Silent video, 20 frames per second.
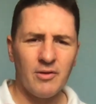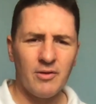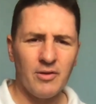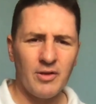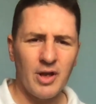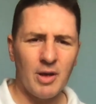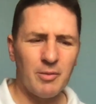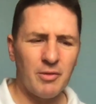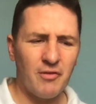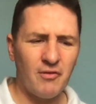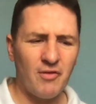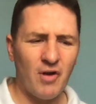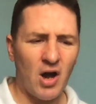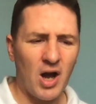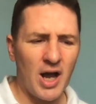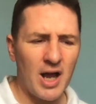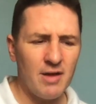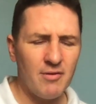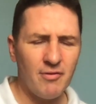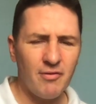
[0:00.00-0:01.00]
Number
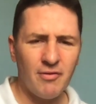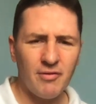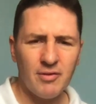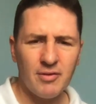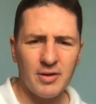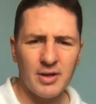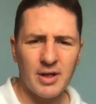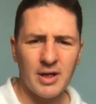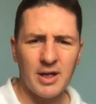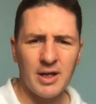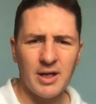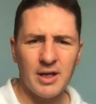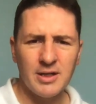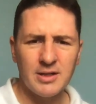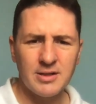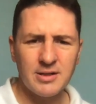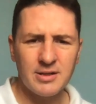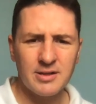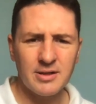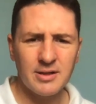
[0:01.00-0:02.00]
5
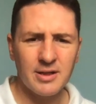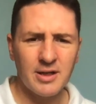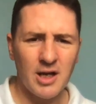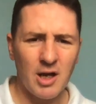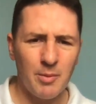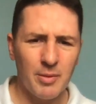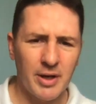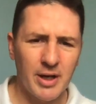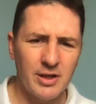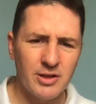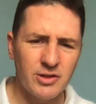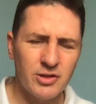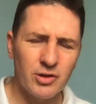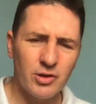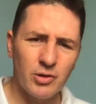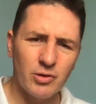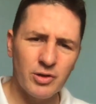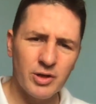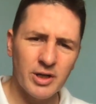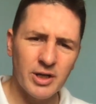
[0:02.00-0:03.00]
is coming
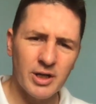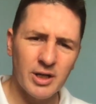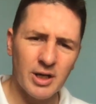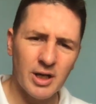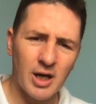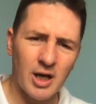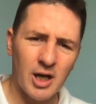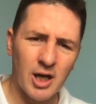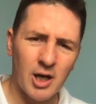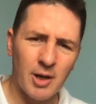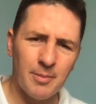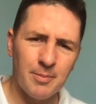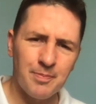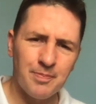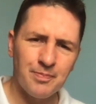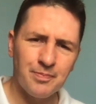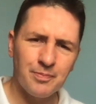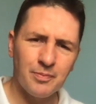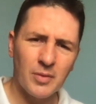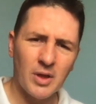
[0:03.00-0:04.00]
into the
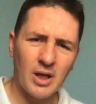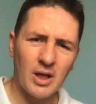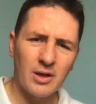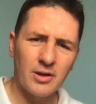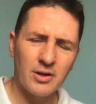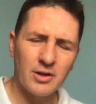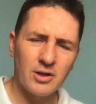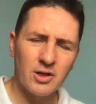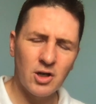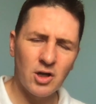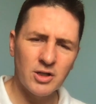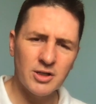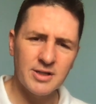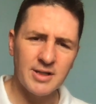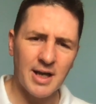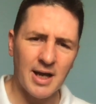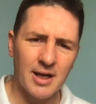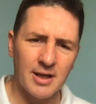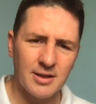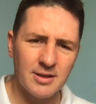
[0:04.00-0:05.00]

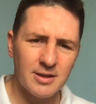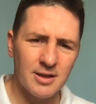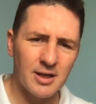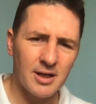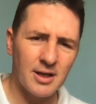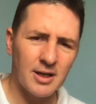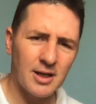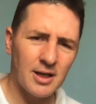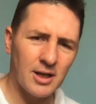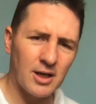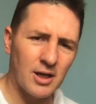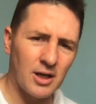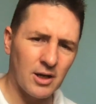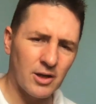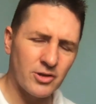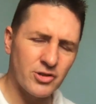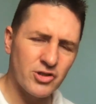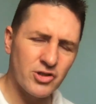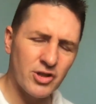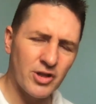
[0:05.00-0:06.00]
contact,
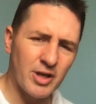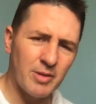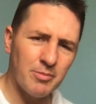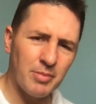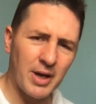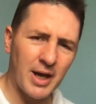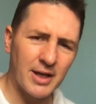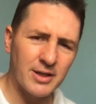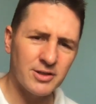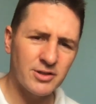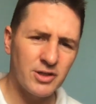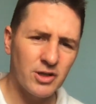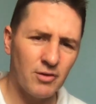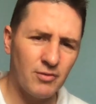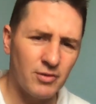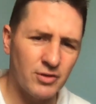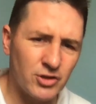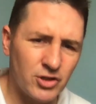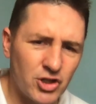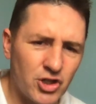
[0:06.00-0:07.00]
the impact. She
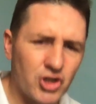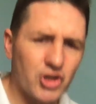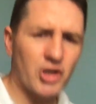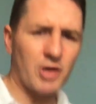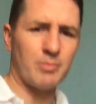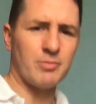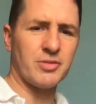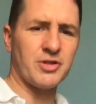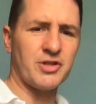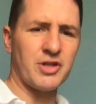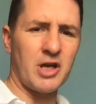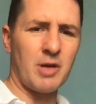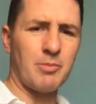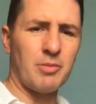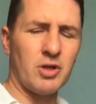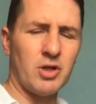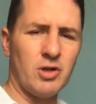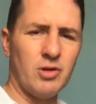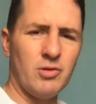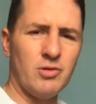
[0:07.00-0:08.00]
often jumps up,
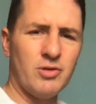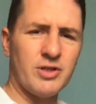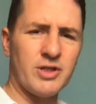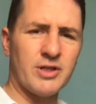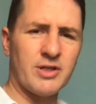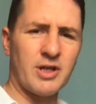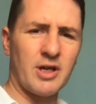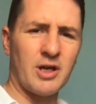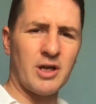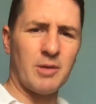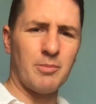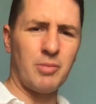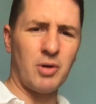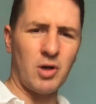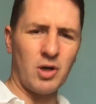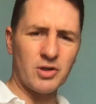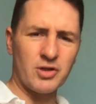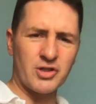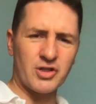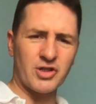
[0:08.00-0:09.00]
loses her
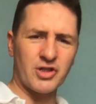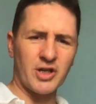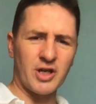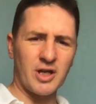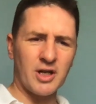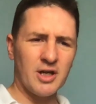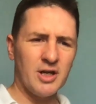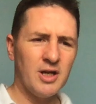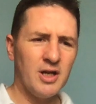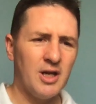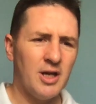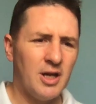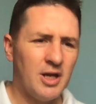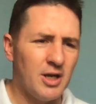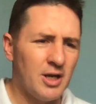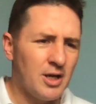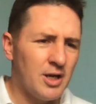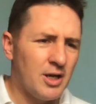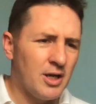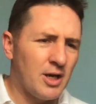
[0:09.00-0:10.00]
posture,
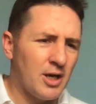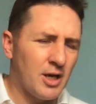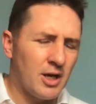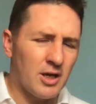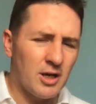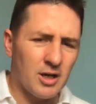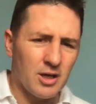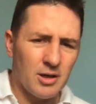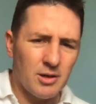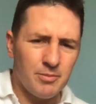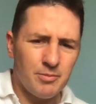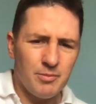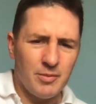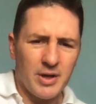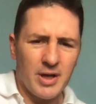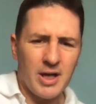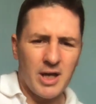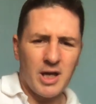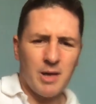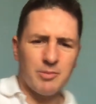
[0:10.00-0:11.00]
her
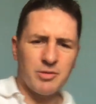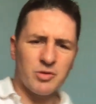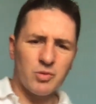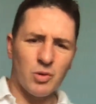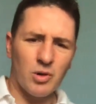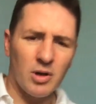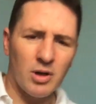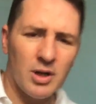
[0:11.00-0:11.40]
hips